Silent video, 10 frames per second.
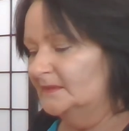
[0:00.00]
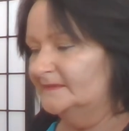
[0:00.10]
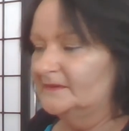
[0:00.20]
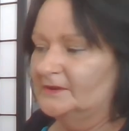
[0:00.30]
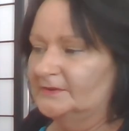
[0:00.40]

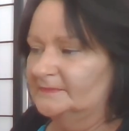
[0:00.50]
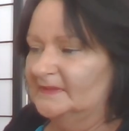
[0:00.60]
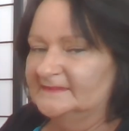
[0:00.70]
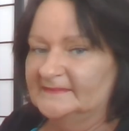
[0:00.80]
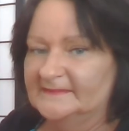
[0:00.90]
So, and
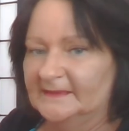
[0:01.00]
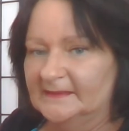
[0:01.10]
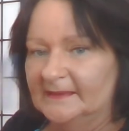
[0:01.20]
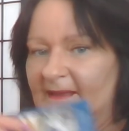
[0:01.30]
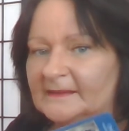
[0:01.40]
that's the
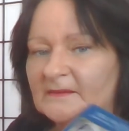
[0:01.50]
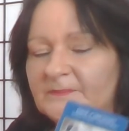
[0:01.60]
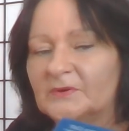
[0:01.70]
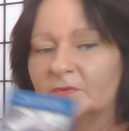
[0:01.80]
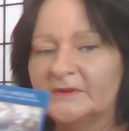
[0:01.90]
second card I
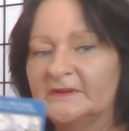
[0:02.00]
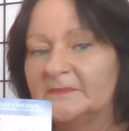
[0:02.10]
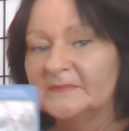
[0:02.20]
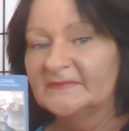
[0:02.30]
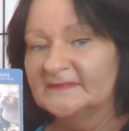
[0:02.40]
pulled in it,
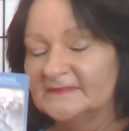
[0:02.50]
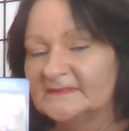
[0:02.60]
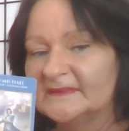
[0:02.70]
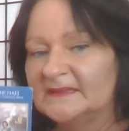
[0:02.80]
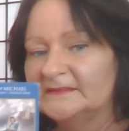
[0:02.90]
but this is
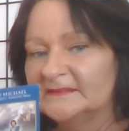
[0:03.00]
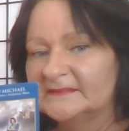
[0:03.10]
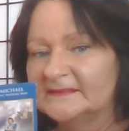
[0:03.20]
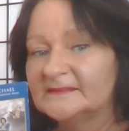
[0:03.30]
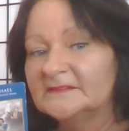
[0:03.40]
the end of
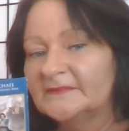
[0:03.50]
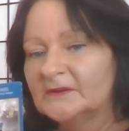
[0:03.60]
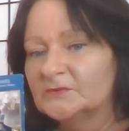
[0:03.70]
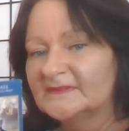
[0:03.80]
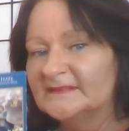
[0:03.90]
this
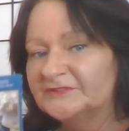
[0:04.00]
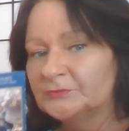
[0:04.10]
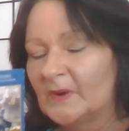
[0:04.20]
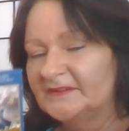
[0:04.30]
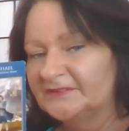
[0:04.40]
difficult
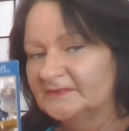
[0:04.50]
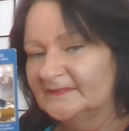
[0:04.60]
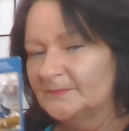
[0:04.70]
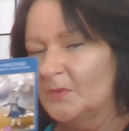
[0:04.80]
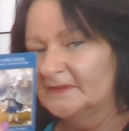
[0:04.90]
situation.
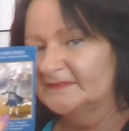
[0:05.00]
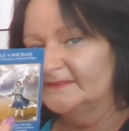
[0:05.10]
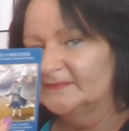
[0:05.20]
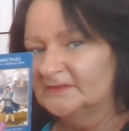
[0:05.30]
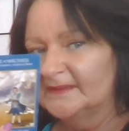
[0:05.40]
This might
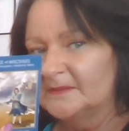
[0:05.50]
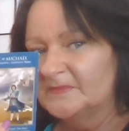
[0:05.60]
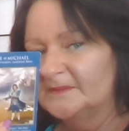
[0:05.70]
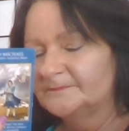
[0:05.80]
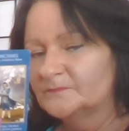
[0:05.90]
just sort of come
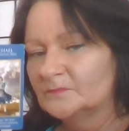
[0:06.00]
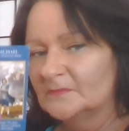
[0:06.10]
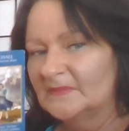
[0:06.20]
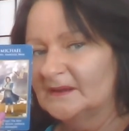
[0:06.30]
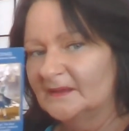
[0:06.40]
up,
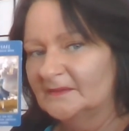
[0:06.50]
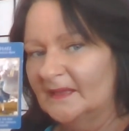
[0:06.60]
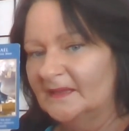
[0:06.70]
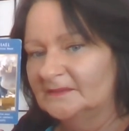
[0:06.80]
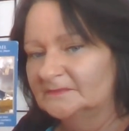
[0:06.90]

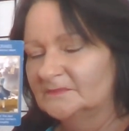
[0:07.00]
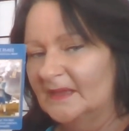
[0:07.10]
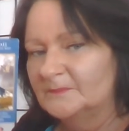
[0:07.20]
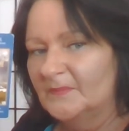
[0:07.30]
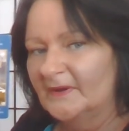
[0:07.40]

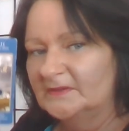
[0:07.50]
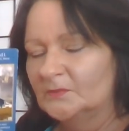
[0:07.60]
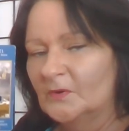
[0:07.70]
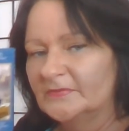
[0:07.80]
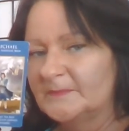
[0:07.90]
and bite
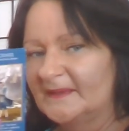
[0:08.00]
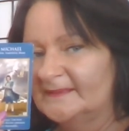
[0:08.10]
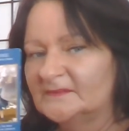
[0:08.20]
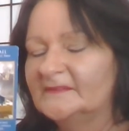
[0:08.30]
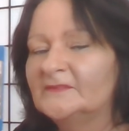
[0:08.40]
you on the
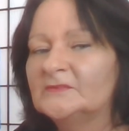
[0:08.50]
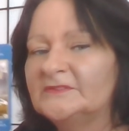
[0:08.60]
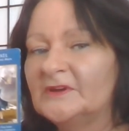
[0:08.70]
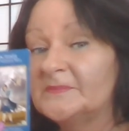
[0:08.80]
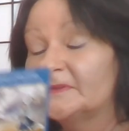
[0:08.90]
backside sort
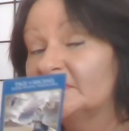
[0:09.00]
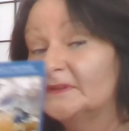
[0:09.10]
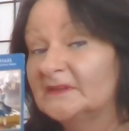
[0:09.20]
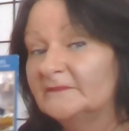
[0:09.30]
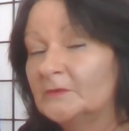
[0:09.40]
of type thing
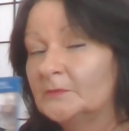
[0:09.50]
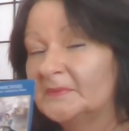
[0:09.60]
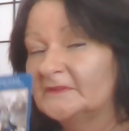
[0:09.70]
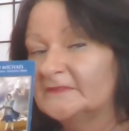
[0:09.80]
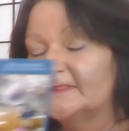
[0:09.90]
and give you a
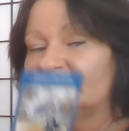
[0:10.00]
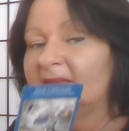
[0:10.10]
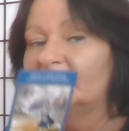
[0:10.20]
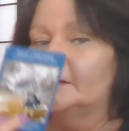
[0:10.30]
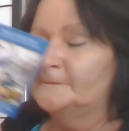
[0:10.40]
bit of a
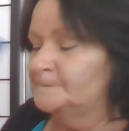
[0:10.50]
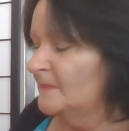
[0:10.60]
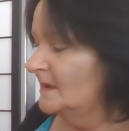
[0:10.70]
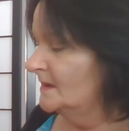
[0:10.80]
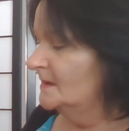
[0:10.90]
scare.
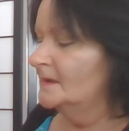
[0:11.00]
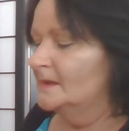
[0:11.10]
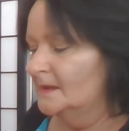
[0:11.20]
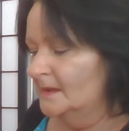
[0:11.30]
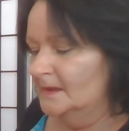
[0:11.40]

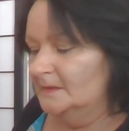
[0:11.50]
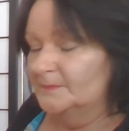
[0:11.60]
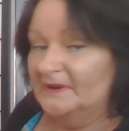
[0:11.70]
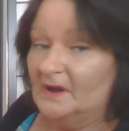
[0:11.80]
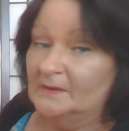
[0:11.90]

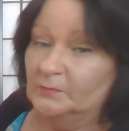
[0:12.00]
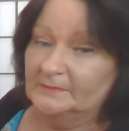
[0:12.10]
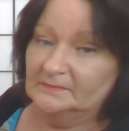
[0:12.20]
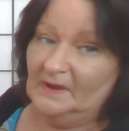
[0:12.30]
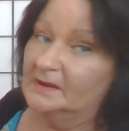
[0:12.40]
But I
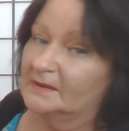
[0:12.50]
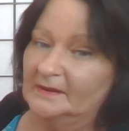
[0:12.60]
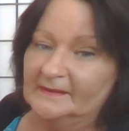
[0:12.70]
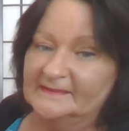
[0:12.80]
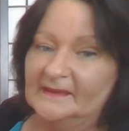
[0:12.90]
wouldn't,
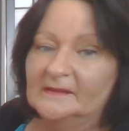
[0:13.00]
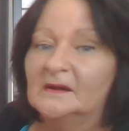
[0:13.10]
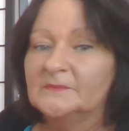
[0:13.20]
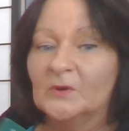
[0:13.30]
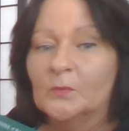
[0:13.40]
like I say,
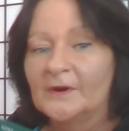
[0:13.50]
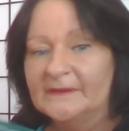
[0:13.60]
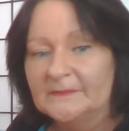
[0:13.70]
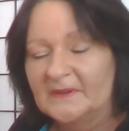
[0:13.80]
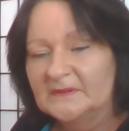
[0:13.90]
I'm not worried
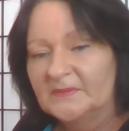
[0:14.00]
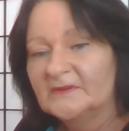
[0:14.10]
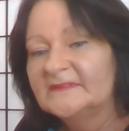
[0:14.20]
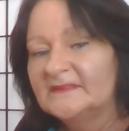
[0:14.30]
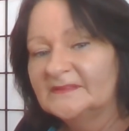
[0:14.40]
about it
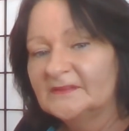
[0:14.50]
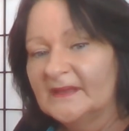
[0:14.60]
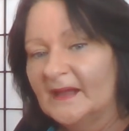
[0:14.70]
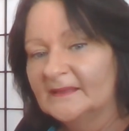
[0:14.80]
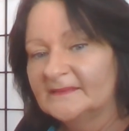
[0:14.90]
because these two
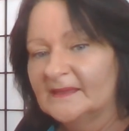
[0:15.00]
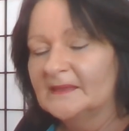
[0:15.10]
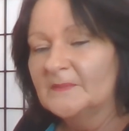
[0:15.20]
cards came